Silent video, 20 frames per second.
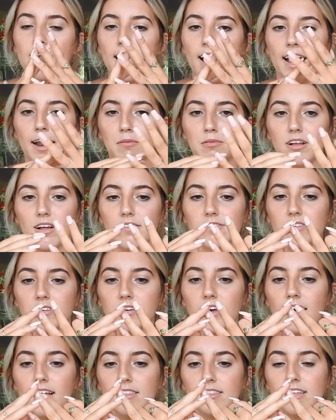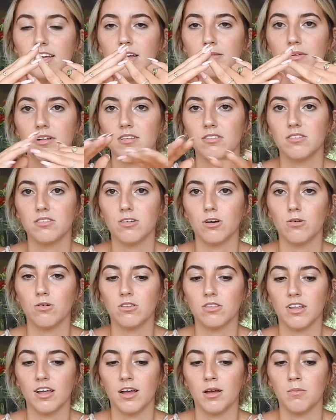and I'm gonna have to cut them and soak
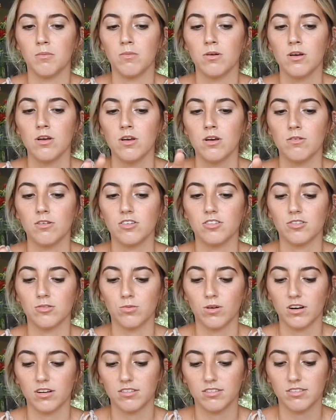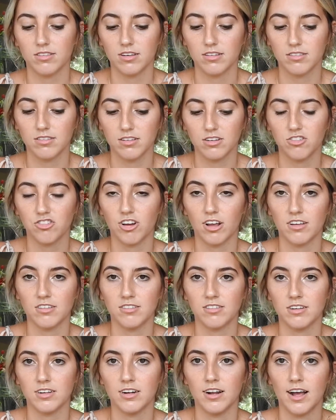them, which is what is suggested.